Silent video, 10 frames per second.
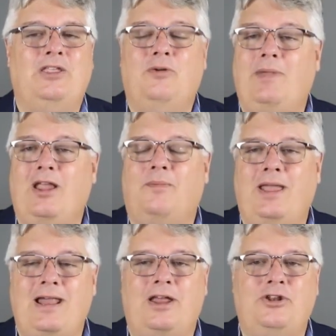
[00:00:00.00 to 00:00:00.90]
You may or
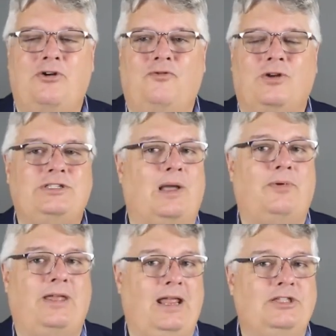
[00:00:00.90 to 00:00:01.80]
may not know, for
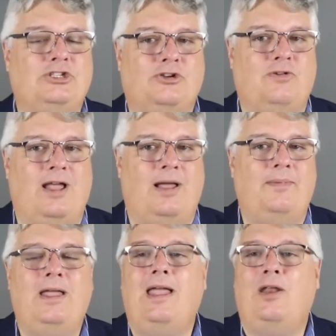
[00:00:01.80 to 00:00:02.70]
example, that
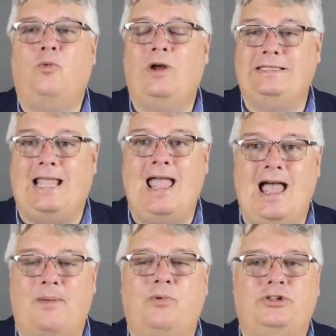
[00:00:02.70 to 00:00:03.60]
Instagram and WhatsApp,